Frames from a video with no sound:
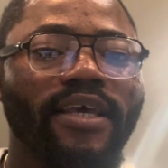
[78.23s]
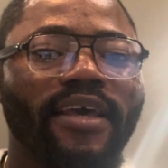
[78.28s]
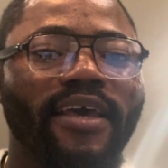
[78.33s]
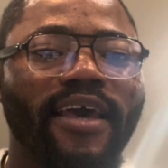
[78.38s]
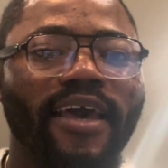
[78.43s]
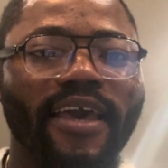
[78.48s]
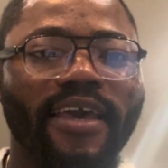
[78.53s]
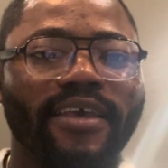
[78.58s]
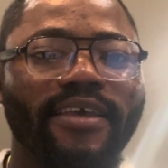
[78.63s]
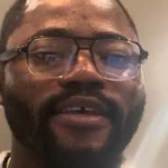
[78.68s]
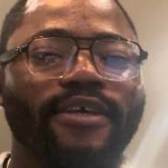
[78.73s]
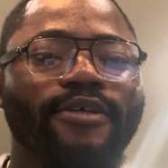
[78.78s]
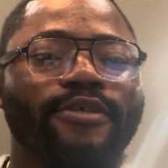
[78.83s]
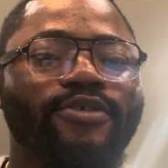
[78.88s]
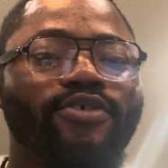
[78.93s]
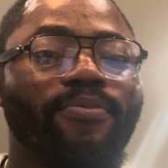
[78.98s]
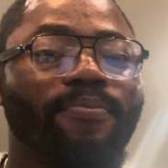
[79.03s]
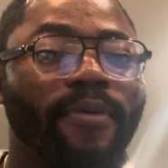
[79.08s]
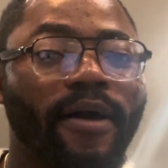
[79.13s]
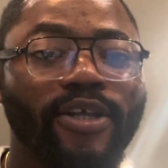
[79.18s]
Hey,
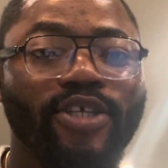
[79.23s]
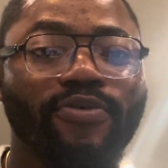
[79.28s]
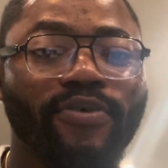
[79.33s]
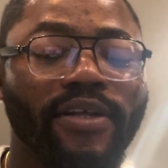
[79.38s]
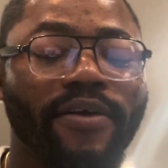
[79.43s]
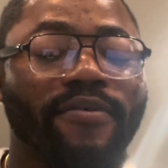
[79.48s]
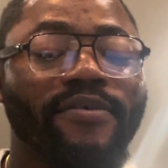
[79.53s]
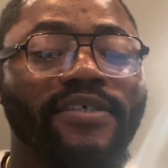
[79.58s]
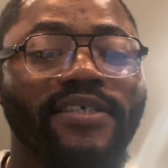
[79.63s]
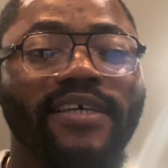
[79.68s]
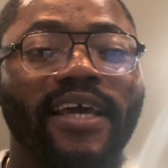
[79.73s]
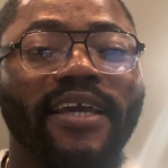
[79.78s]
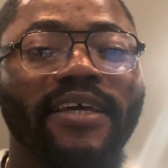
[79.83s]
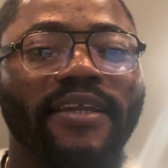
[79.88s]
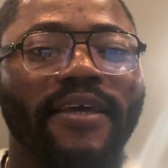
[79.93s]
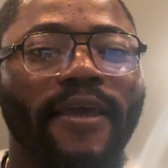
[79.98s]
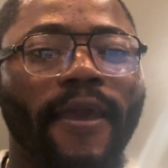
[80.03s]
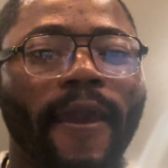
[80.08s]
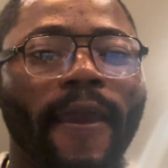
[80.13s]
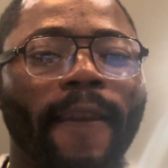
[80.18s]
so back to what I was saying
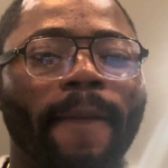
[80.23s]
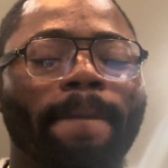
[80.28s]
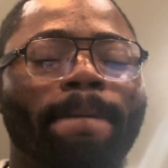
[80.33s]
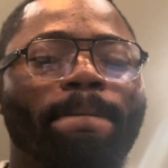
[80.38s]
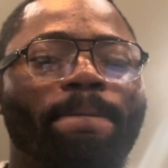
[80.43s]
again.